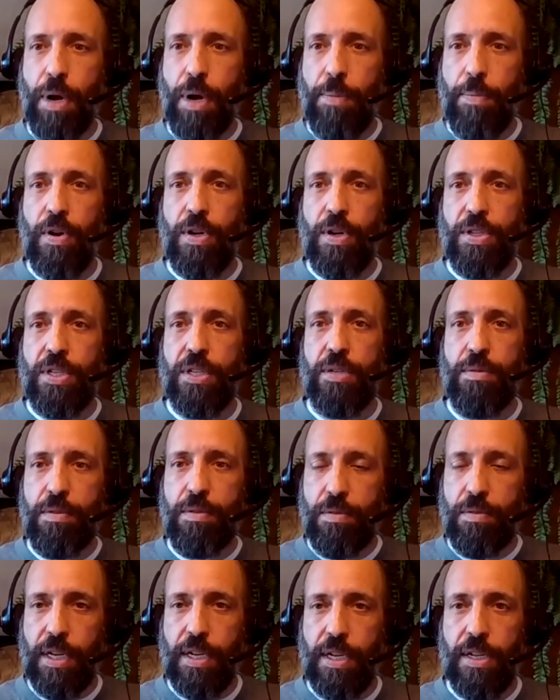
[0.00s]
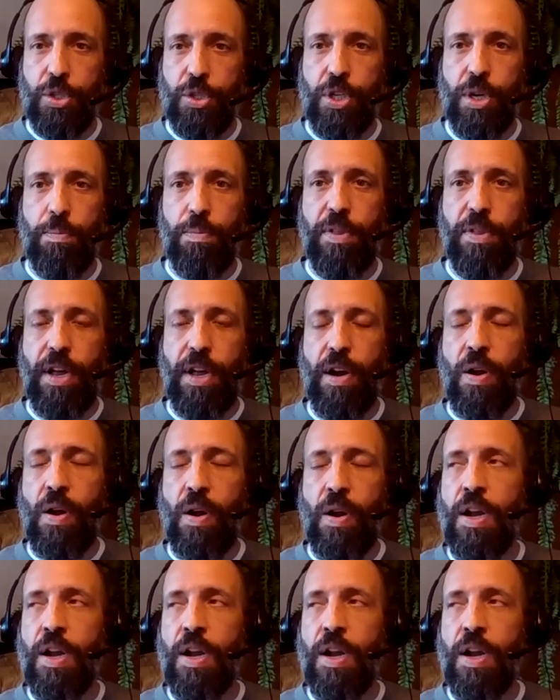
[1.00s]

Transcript: bipartisanship there.